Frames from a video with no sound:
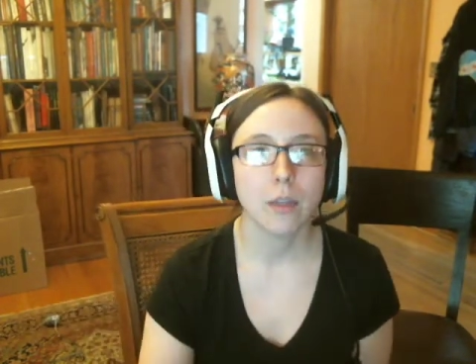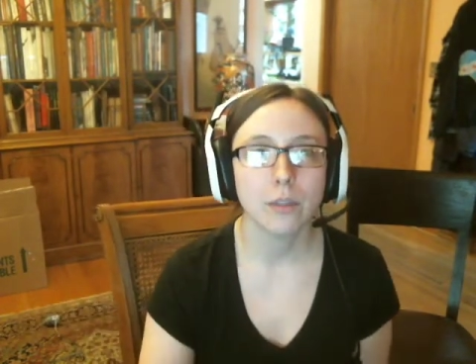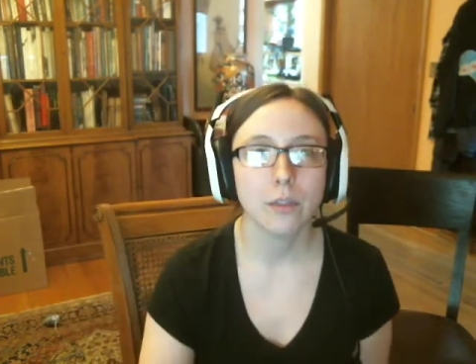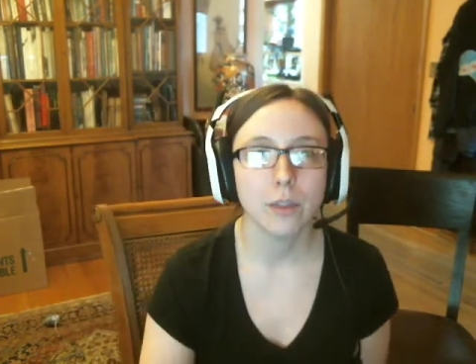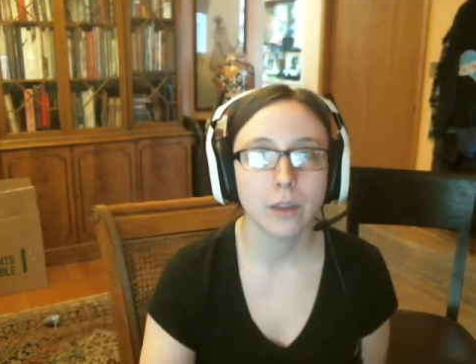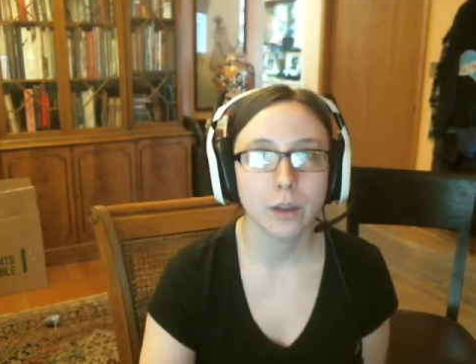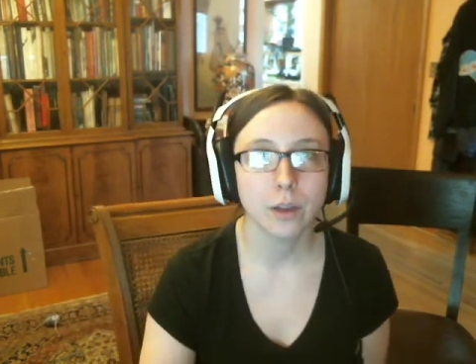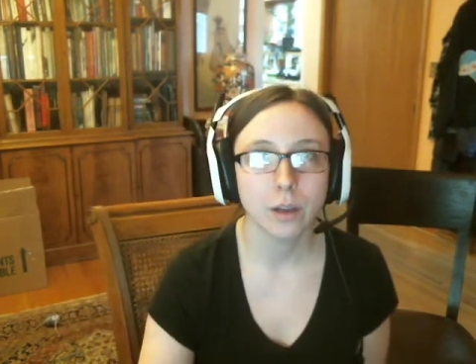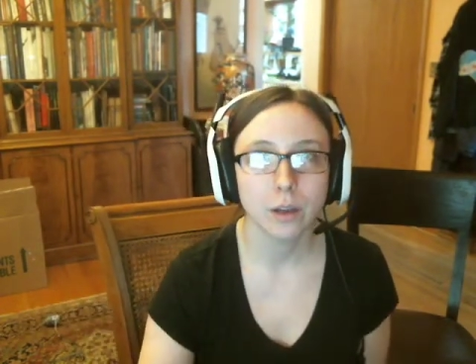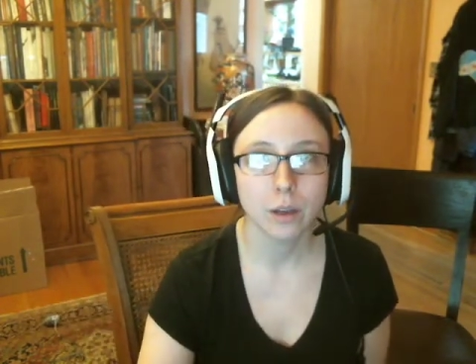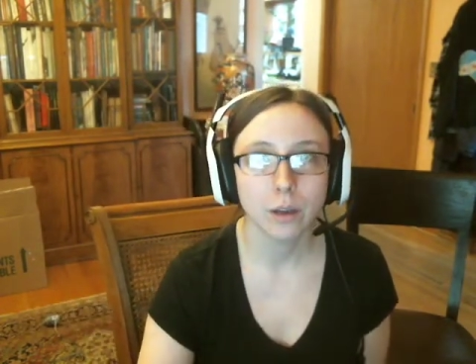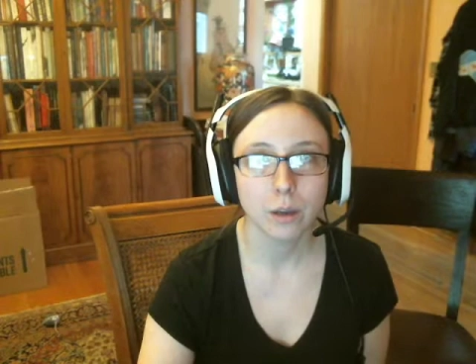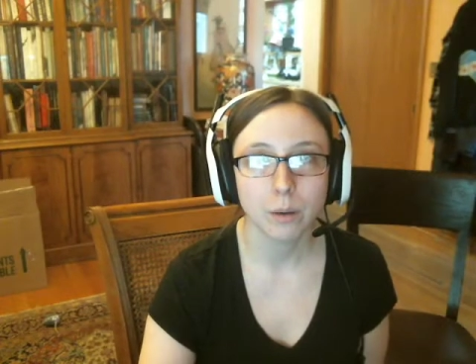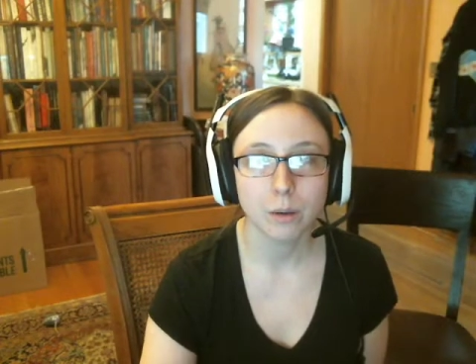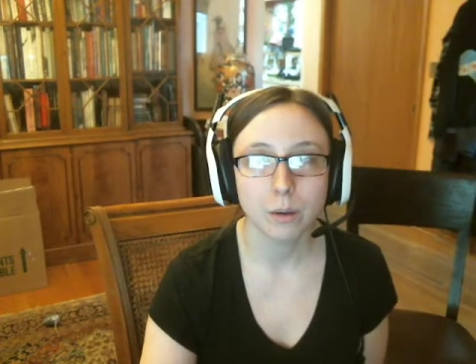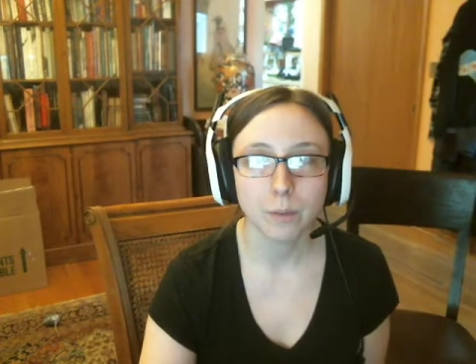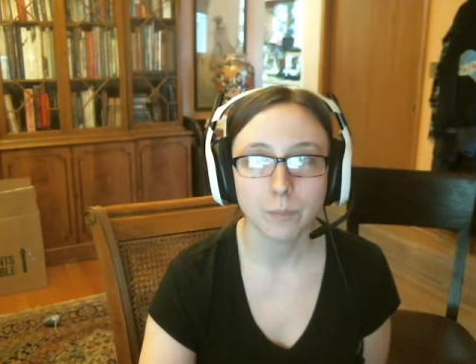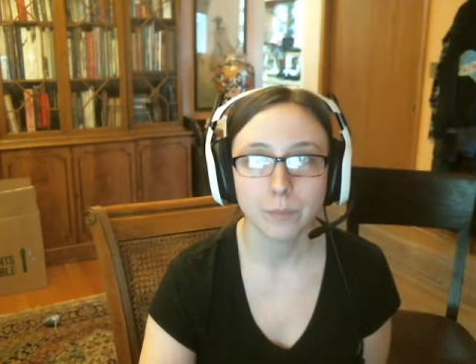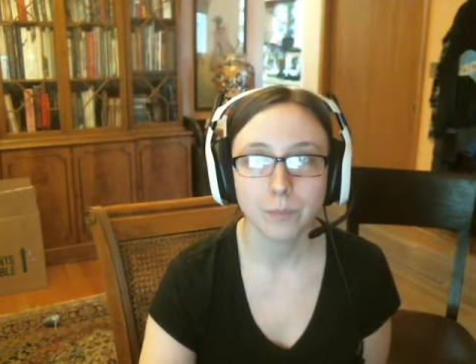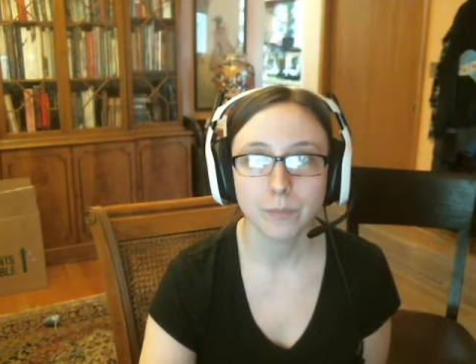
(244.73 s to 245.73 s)
The
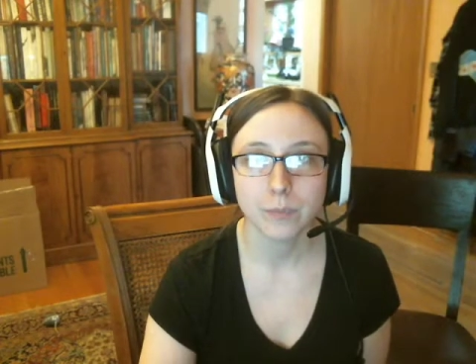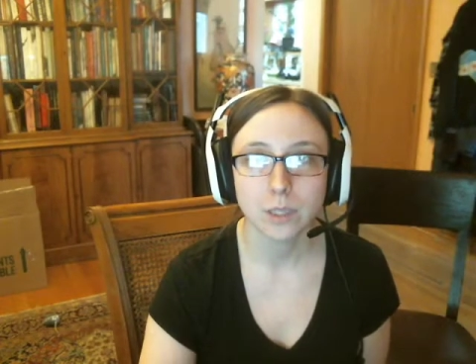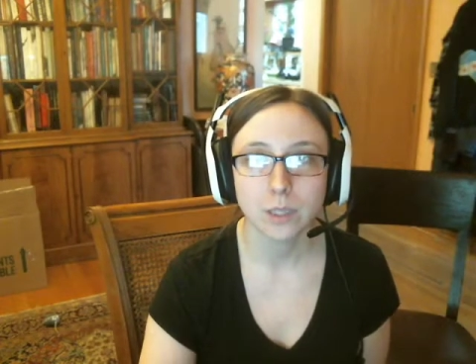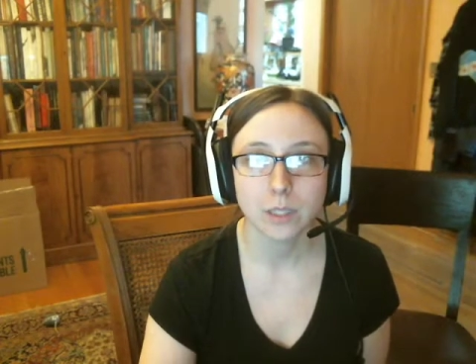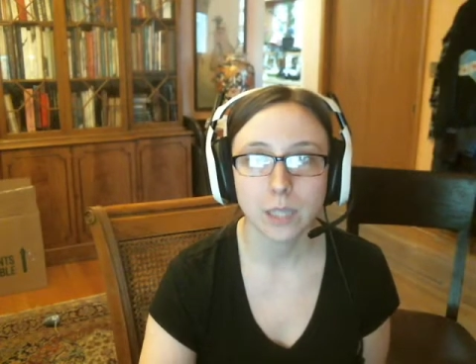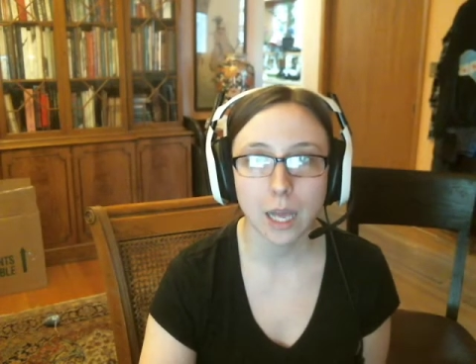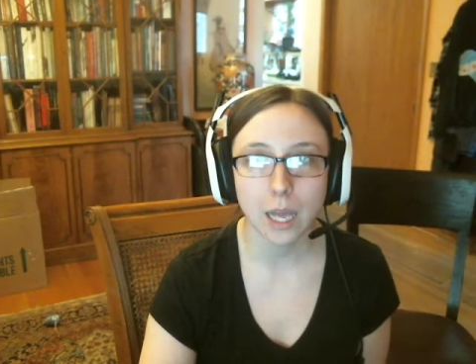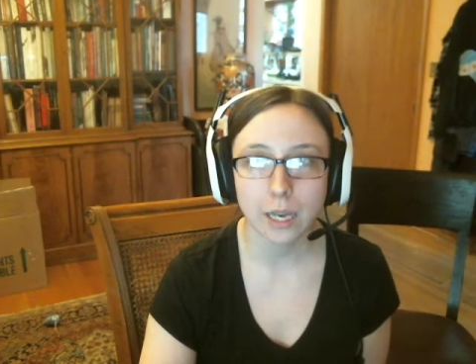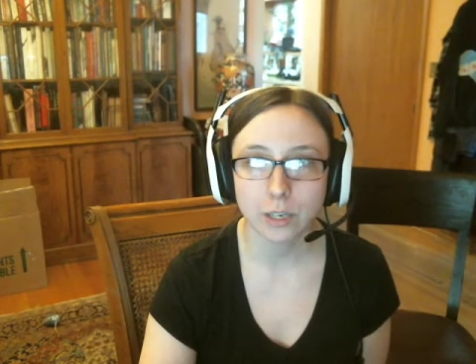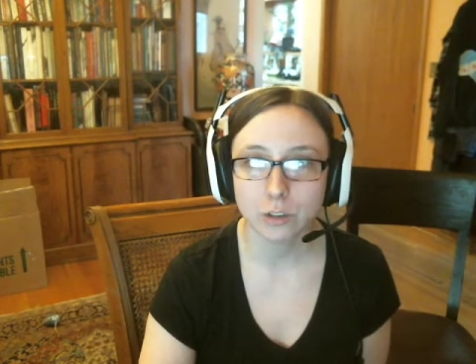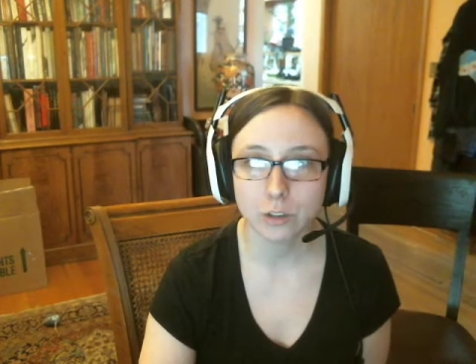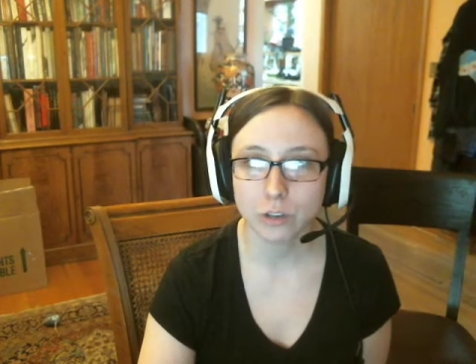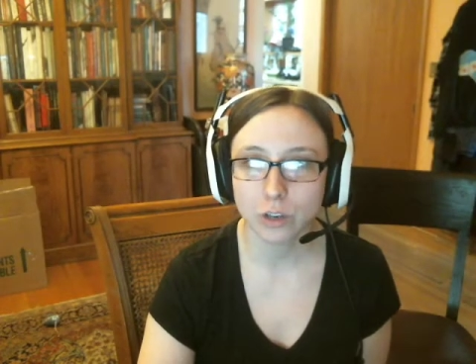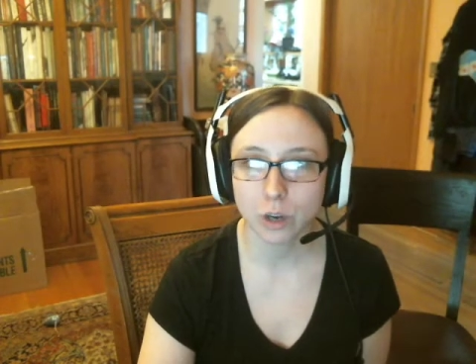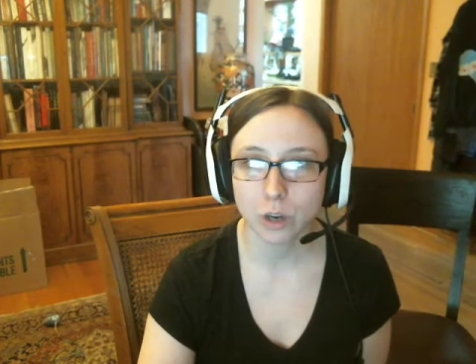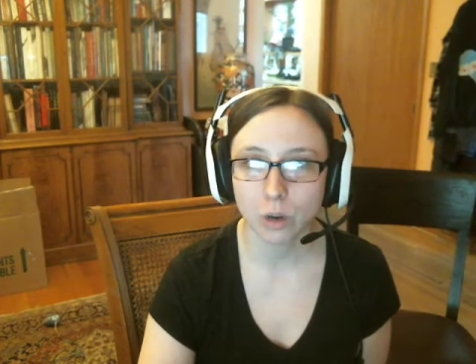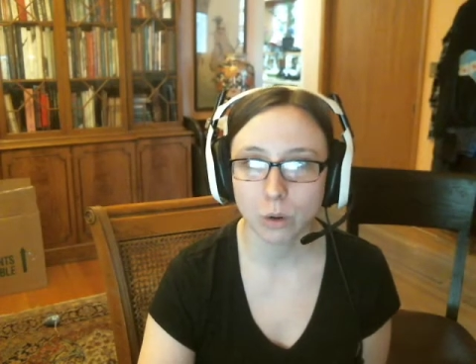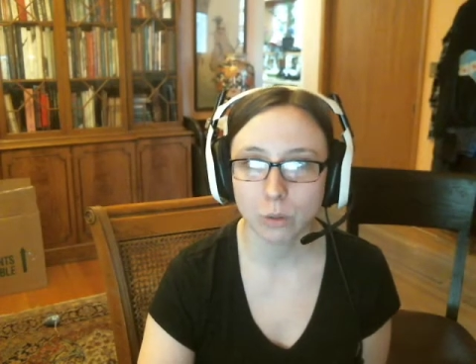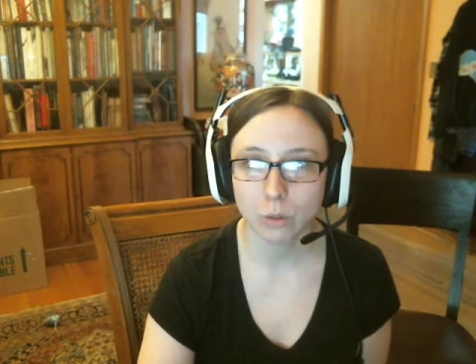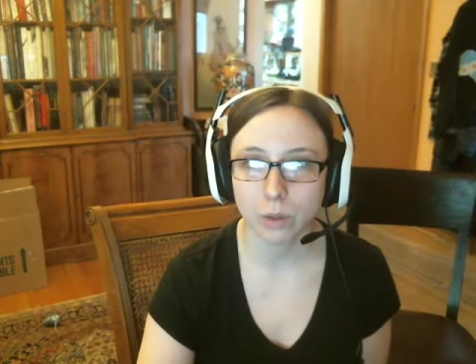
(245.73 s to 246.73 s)

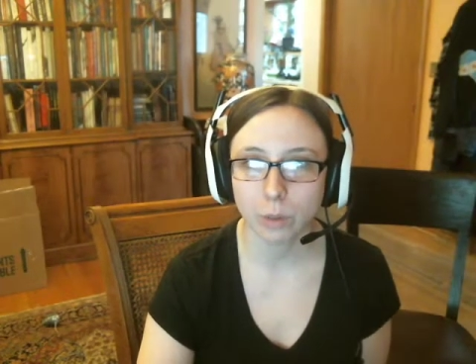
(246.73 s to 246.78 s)
slideshow